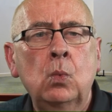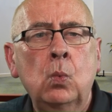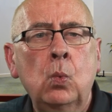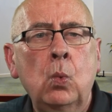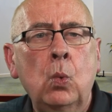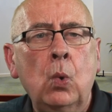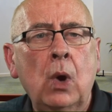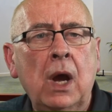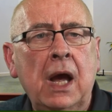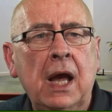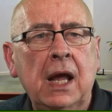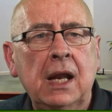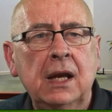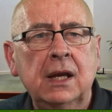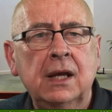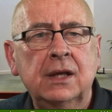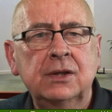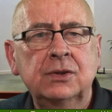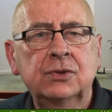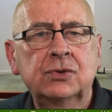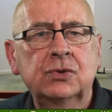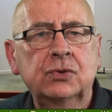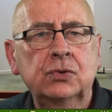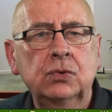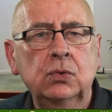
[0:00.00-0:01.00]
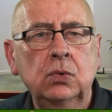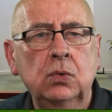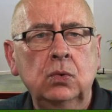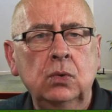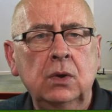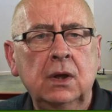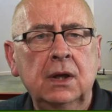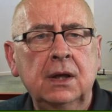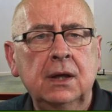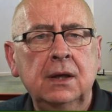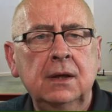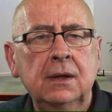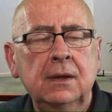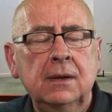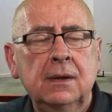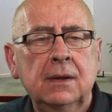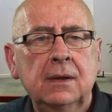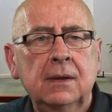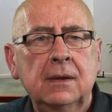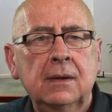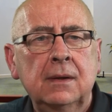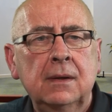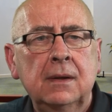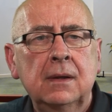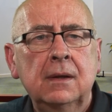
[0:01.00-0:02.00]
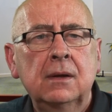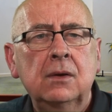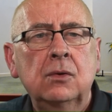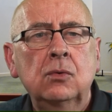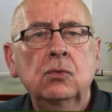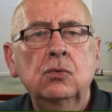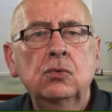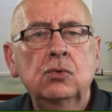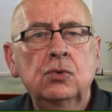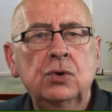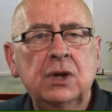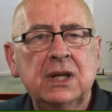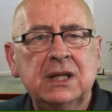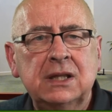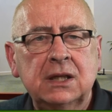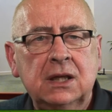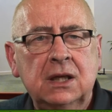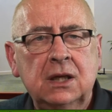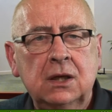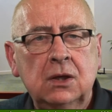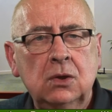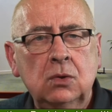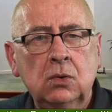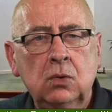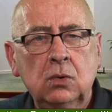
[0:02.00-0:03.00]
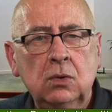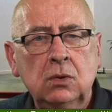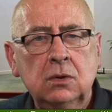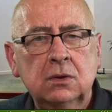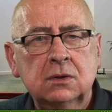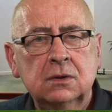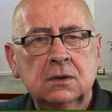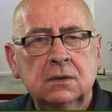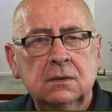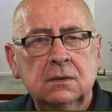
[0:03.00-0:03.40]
well and truly ridiculed.